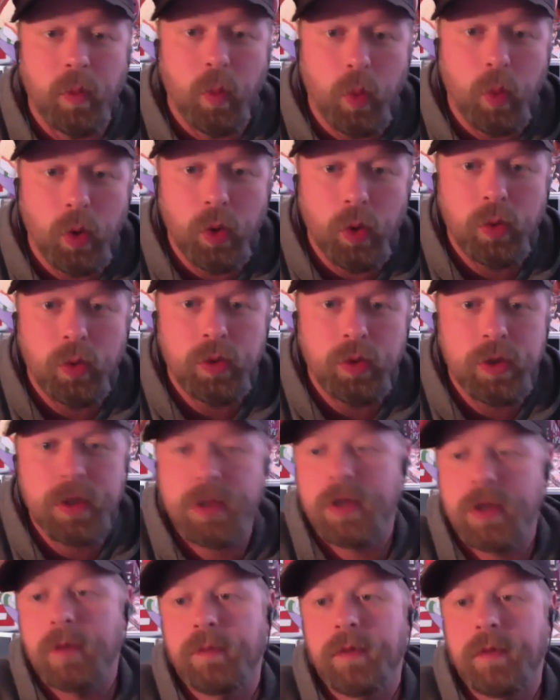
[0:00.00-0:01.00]
wound to
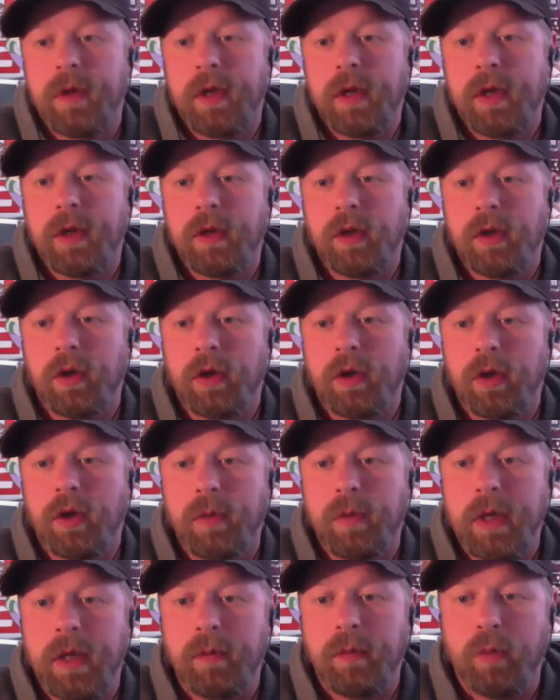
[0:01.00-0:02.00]
something, you're going to
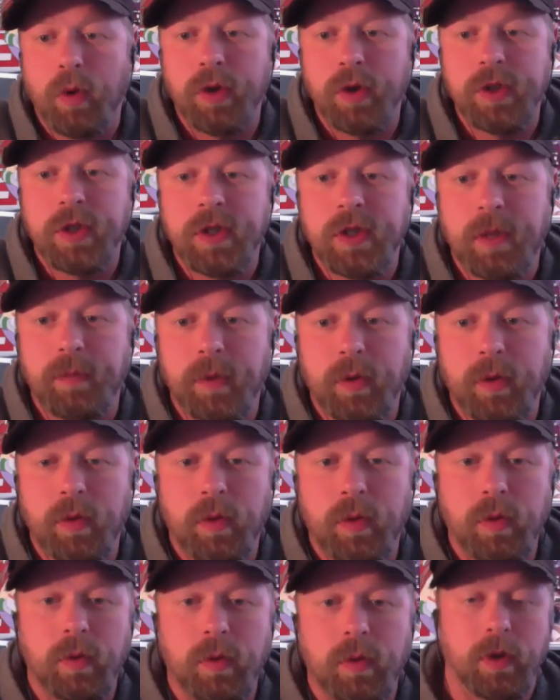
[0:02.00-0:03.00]
be more
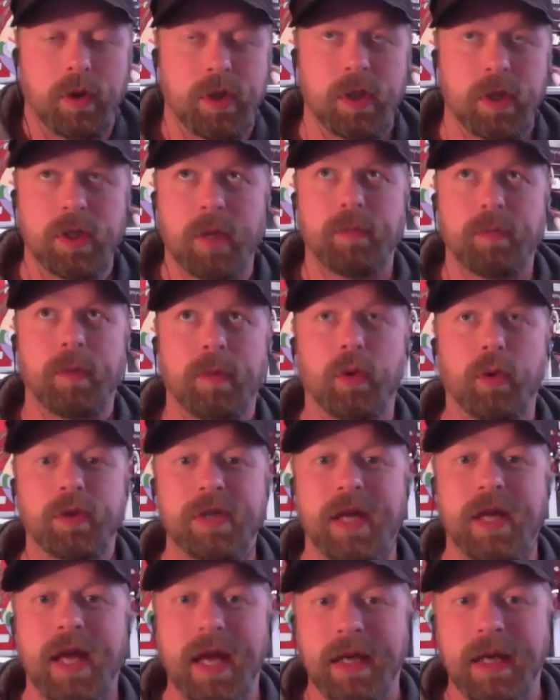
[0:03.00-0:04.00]
susceptible
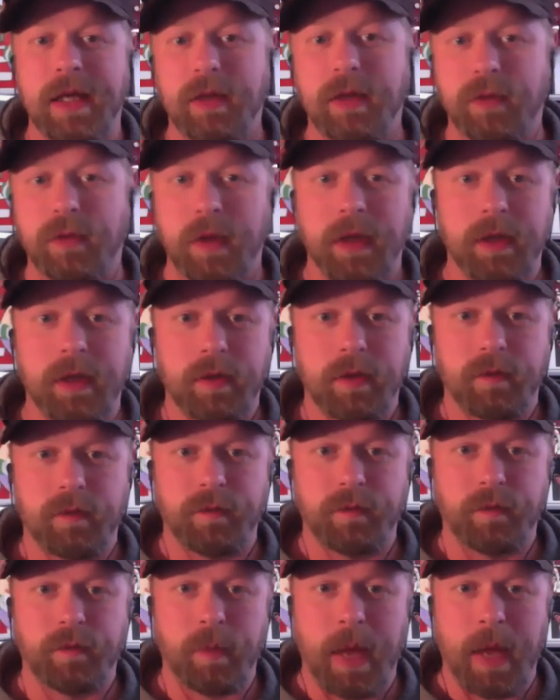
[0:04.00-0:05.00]
to anything
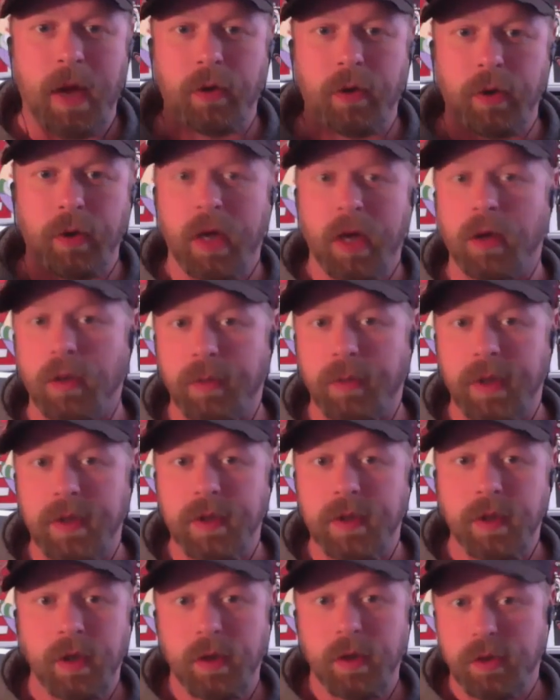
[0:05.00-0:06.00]
from outer
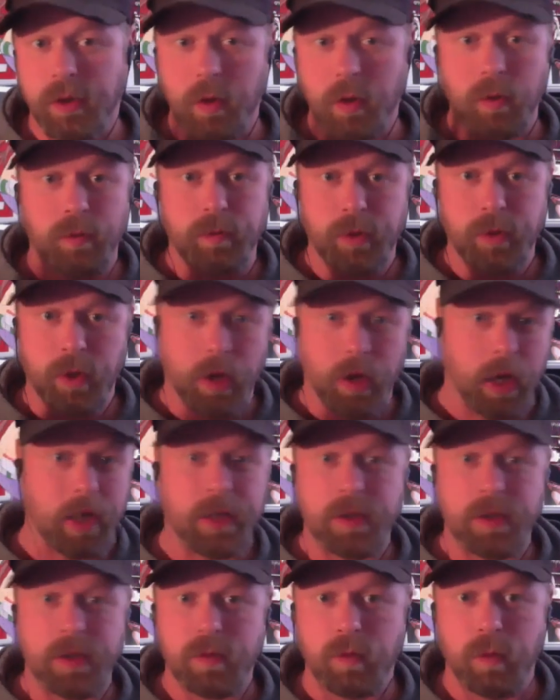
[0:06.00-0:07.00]
elements. So your
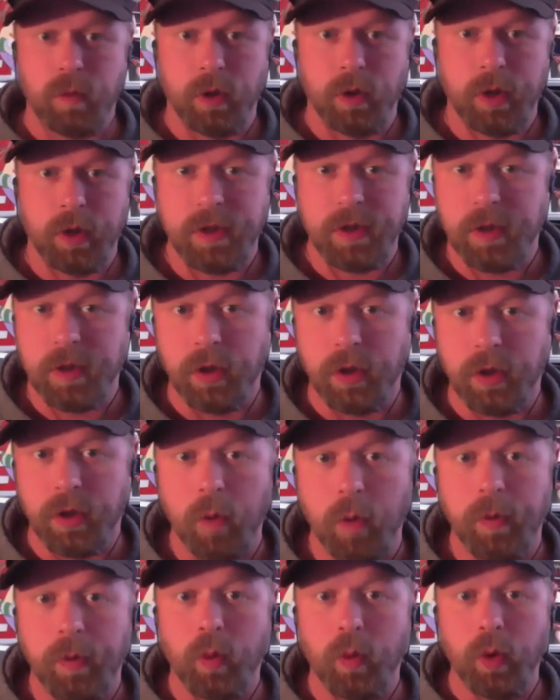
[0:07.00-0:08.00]
eyes were considered an
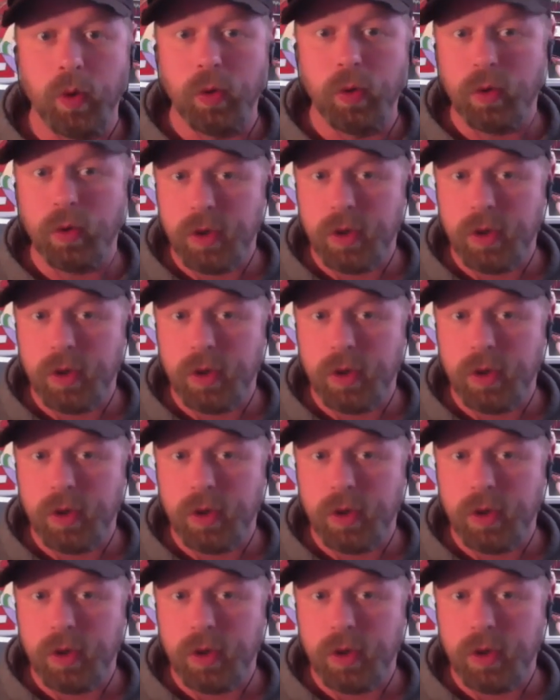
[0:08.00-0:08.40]
open wound.